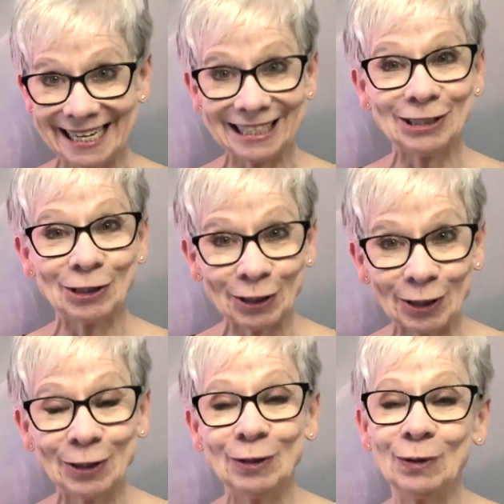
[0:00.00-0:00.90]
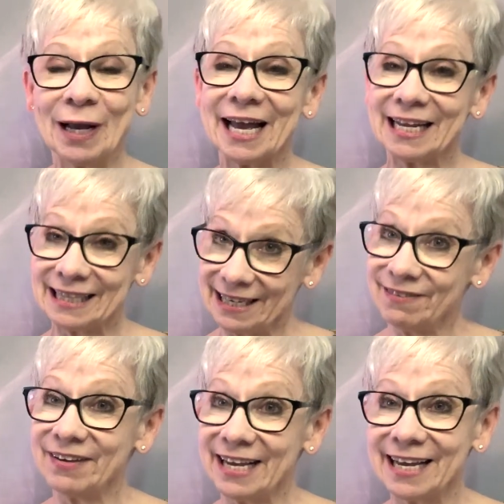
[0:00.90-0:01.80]
into and
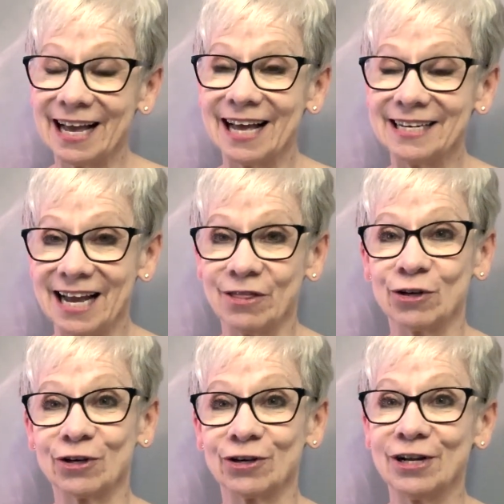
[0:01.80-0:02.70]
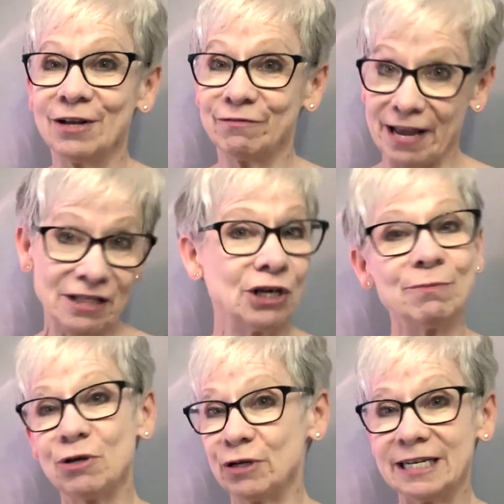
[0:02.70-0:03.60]
leaving another faith
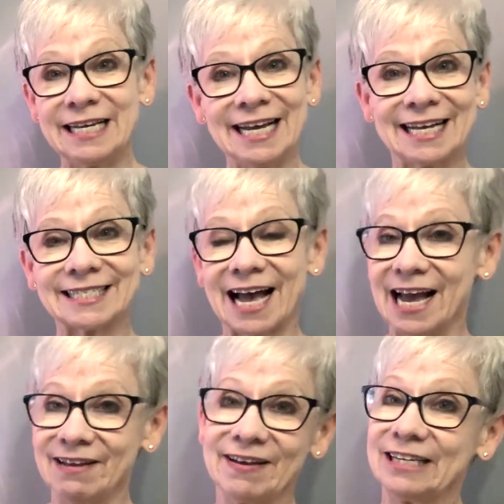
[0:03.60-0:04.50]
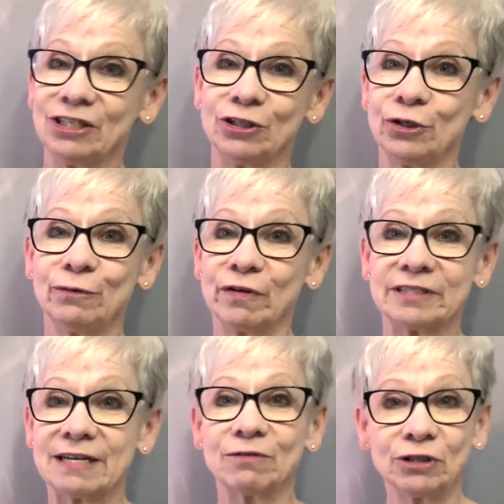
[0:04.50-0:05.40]
community, as I have had to do
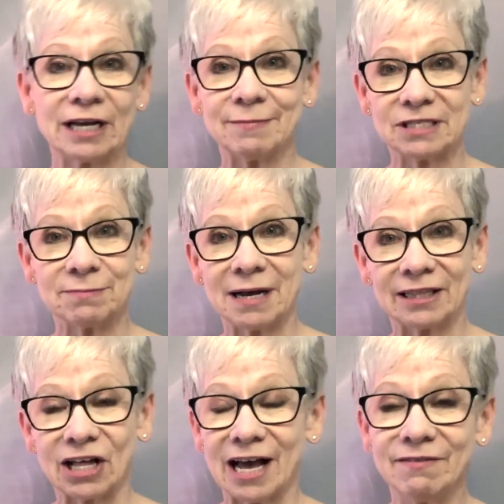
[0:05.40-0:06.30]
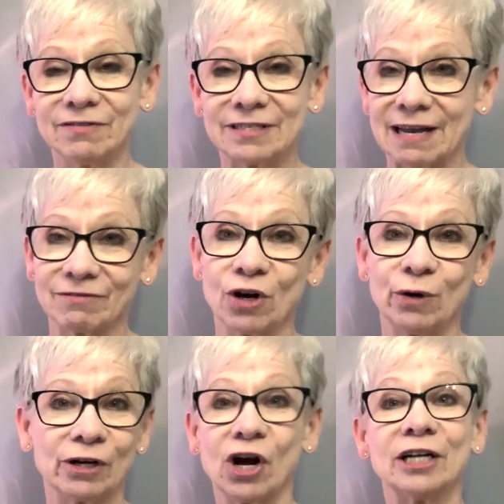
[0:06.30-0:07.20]
several times in my life as I've
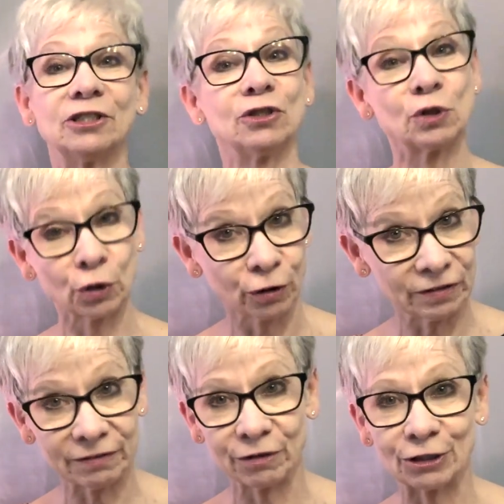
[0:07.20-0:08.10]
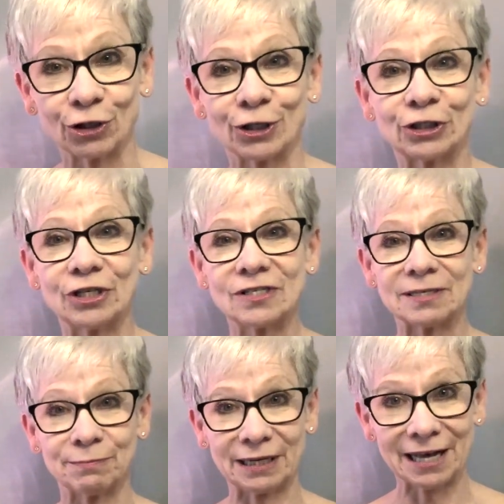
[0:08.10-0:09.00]
gone to serve different churches
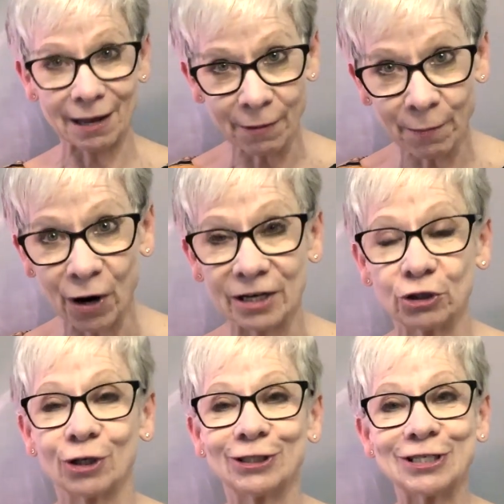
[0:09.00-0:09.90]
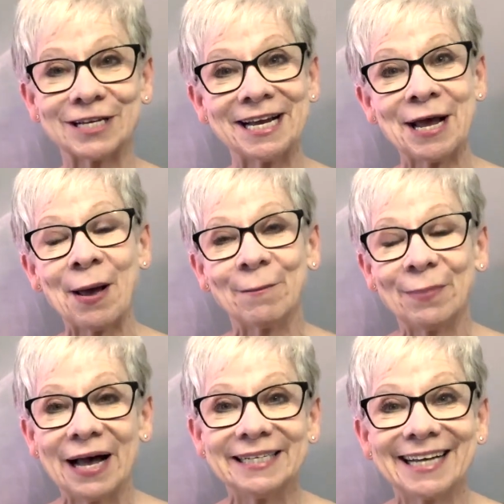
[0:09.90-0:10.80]
and become a part of churches,
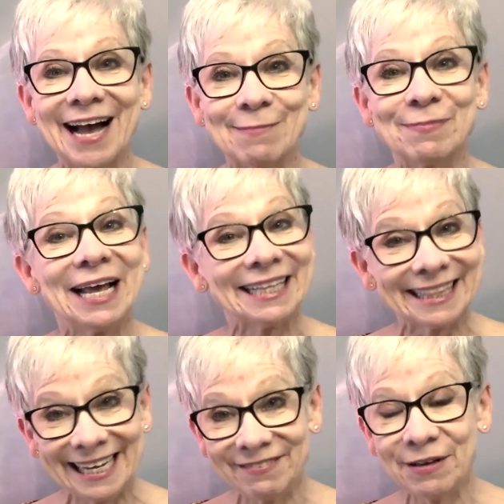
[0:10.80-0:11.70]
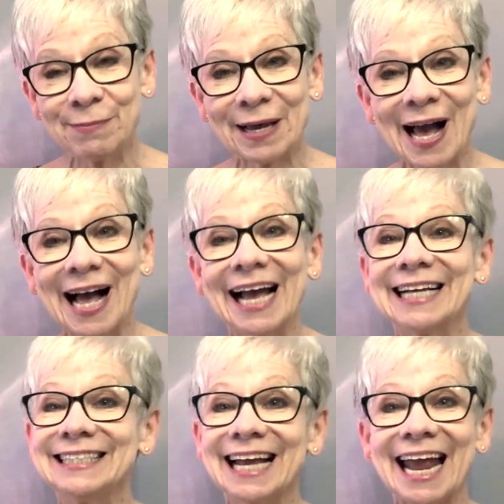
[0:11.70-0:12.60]
but leaving
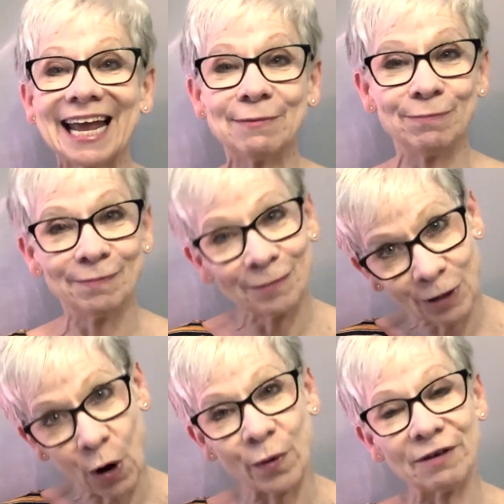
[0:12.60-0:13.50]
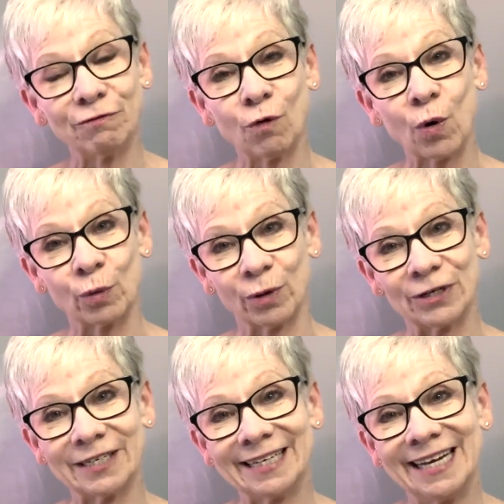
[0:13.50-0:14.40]
behind and going forward.